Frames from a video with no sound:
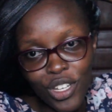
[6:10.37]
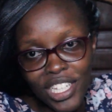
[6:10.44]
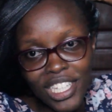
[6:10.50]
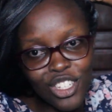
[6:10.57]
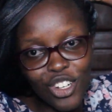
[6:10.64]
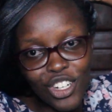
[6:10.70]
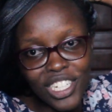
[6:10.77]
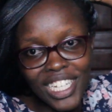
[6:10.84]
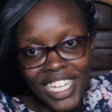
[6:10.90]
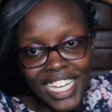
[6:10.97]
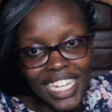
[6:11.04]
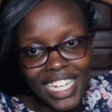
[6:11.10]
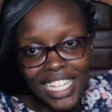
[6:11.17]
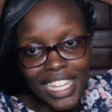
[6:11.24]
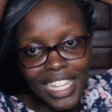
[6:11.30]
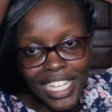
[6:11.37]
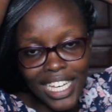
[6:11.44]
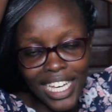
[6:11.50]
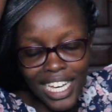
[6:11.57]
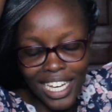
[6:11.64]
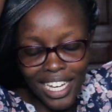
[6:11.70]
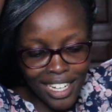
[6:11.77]
It's not
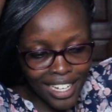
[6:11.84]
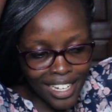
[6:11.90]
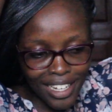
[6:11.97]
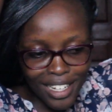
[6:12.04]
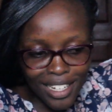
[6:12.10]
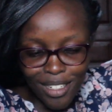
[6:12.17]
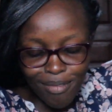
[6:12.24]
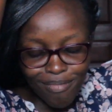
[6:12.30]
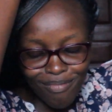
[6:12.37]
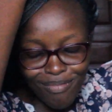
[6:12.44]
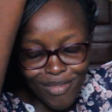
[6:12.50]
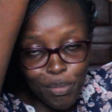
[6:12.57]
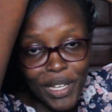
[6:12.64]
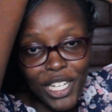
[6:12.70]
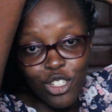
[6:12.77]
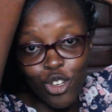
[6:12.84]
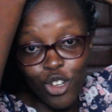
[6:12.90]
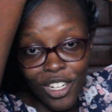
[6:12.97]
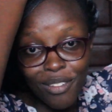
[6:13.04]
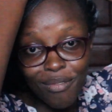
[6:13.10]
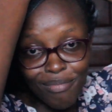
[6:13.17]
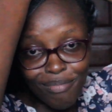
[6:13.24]
anything special.